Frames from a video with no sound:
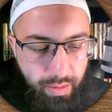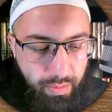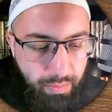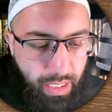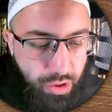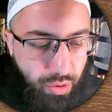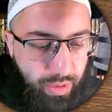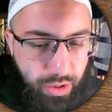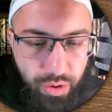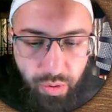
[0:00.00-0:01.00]
Make sure
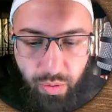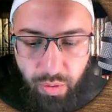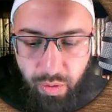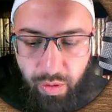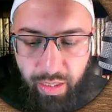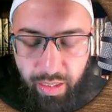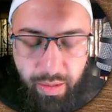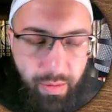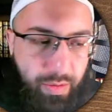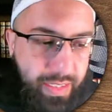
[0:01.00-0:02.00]
that you
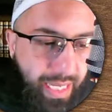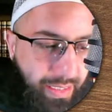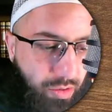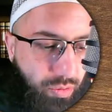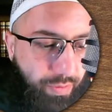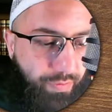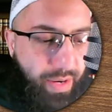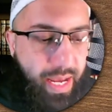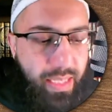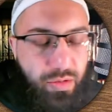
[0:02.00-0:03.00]
send it to the
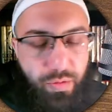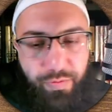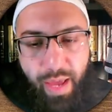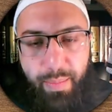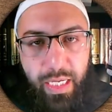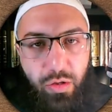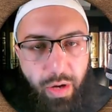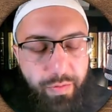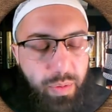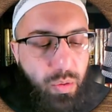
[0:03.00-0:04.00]
friends, to family, to
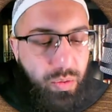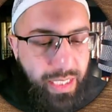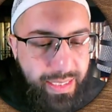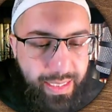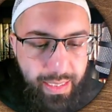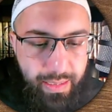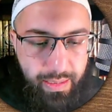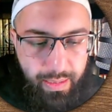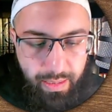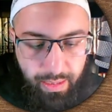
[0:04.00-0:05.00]
everybody who needs this.
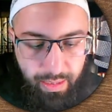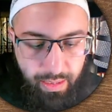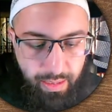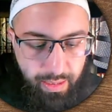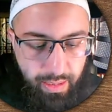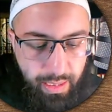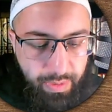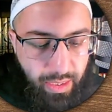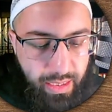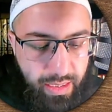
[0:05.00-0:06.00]

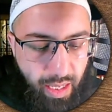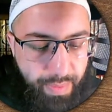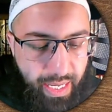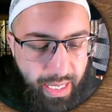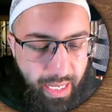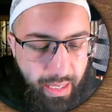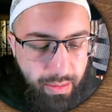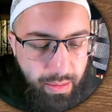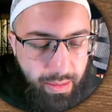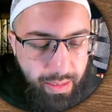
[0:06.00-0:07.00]
Ramadan is coming, and
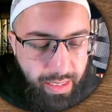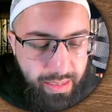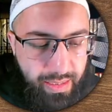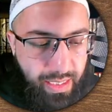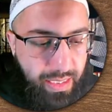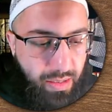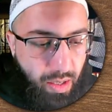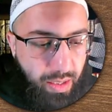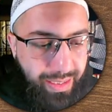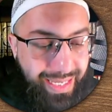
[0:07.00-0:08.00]
these
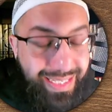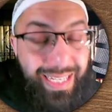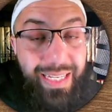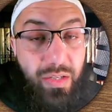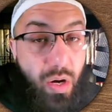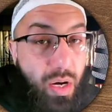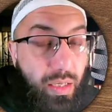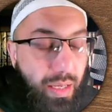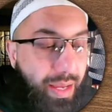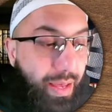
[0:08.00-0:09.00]
lessons are
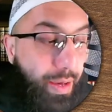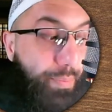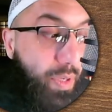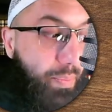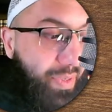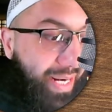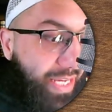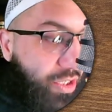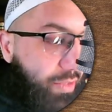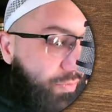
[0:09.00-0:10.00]

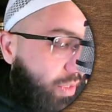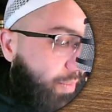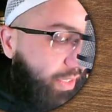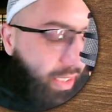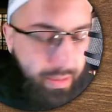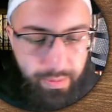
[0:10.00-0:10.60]
preparation for the Ramadan.